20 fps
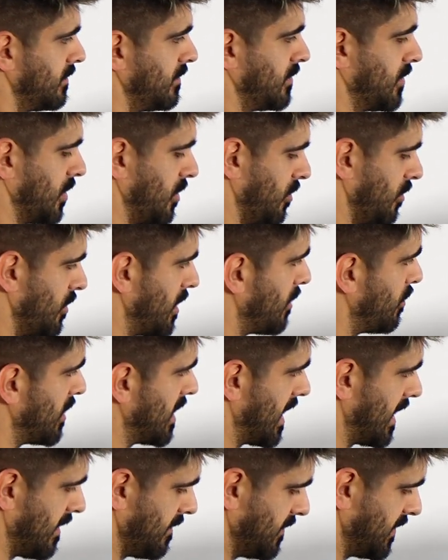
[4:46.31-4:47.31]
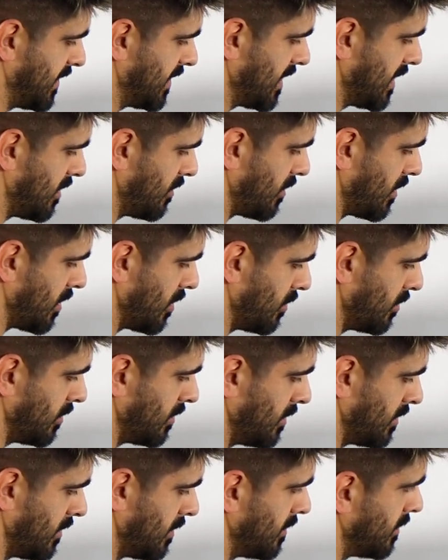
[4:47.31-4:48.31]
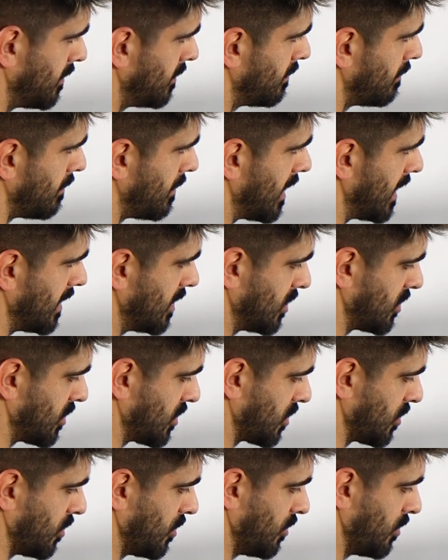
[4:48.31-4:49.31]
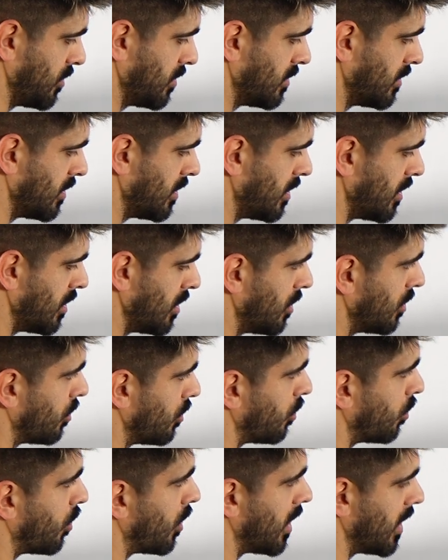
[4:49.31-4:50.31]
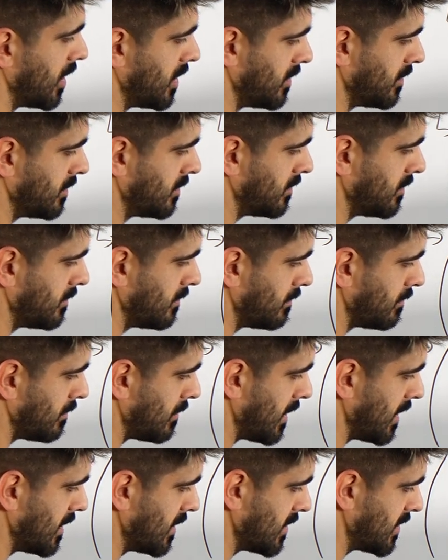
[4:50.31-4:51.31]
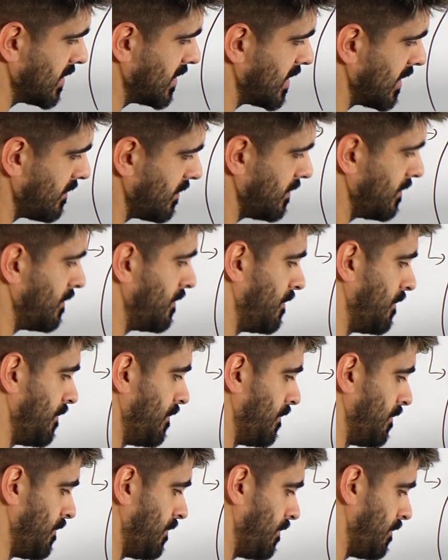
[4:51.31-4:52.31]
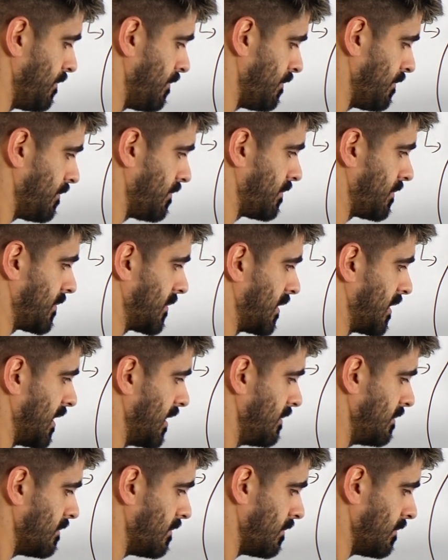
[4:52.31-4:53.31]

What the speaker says: So then we have 0, minus 2, 1, minus 7, okay?